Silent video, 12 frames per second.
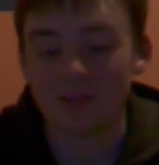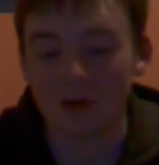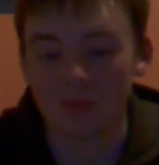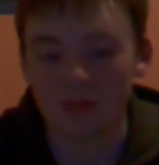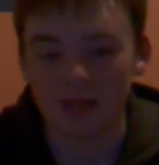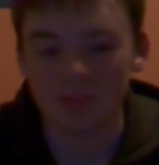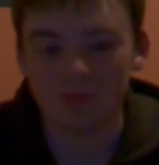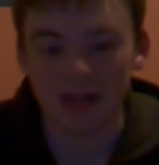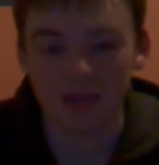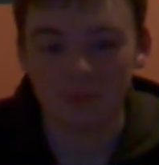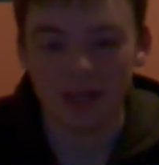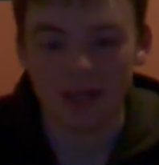look pretty
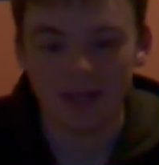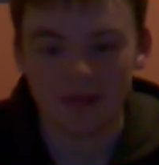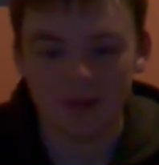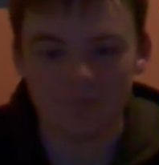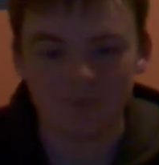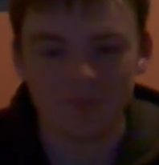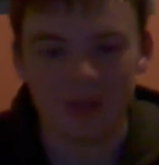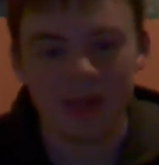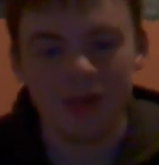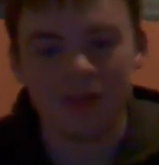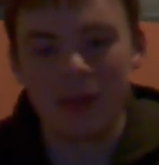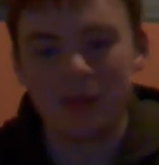bleak.
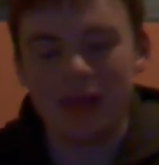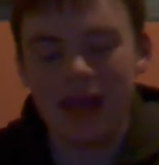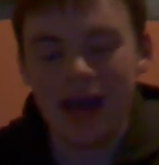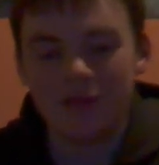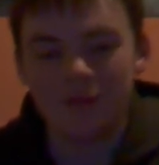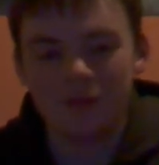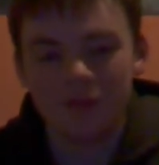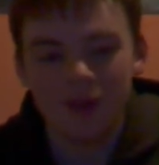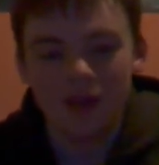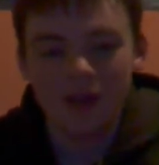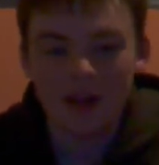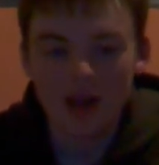Then we have
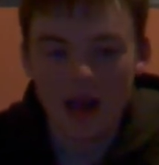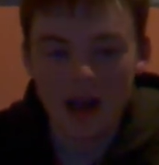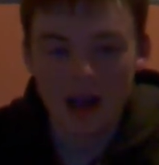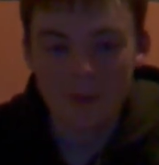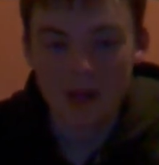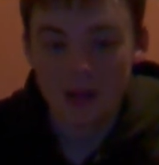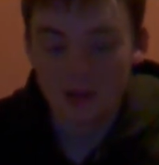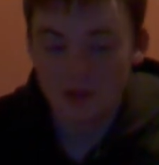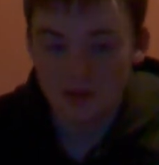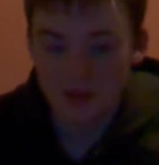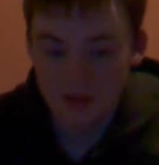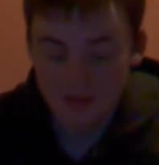and
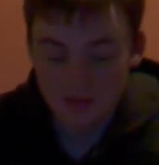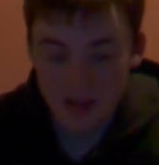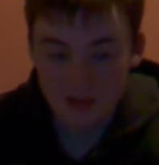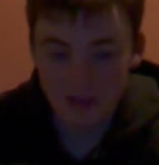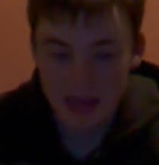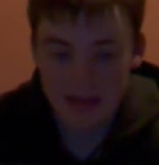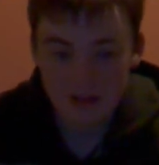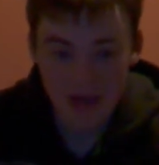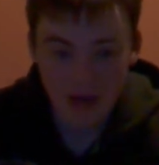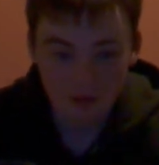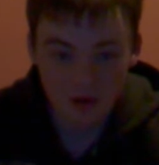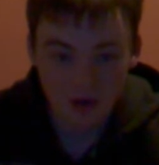that's the end of
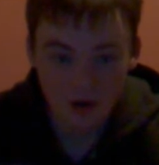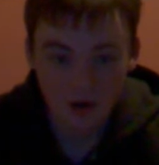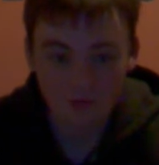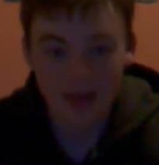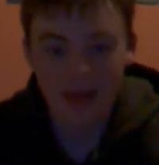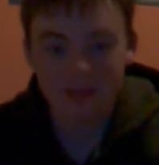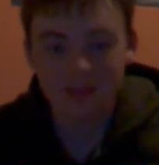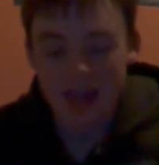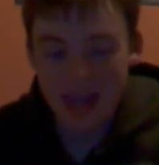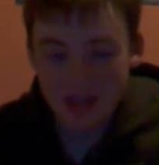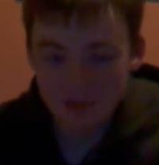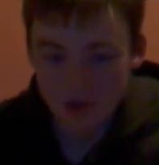that Raw. Then the
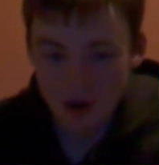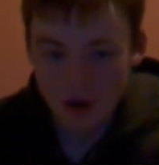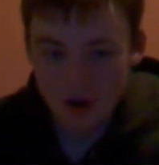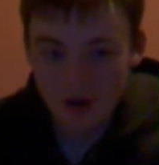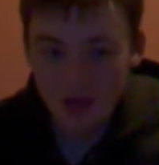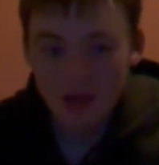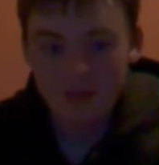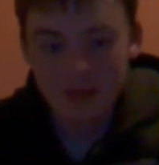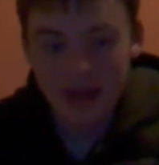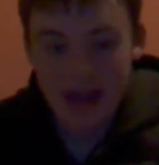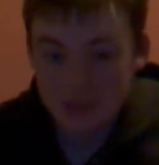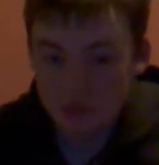next Raw, the
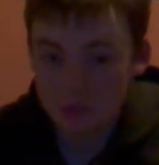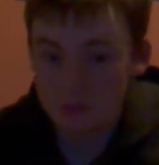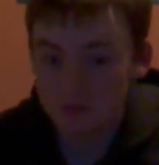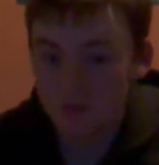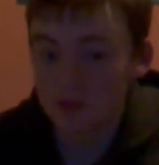last one before